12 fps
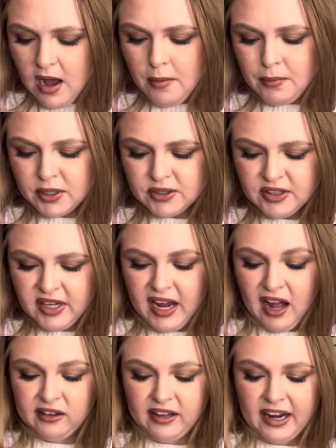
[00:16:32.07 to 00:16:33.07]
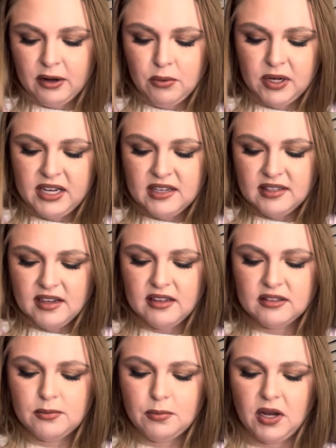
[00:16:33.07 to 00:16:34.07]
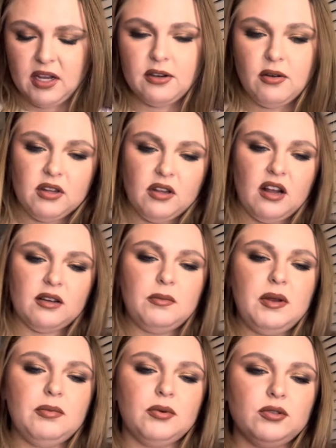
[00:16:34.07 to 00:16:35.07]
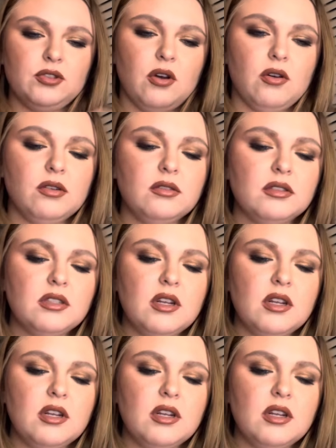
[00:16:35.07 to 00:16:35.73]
Personally, I like woody scents, but I know a lot of people don't.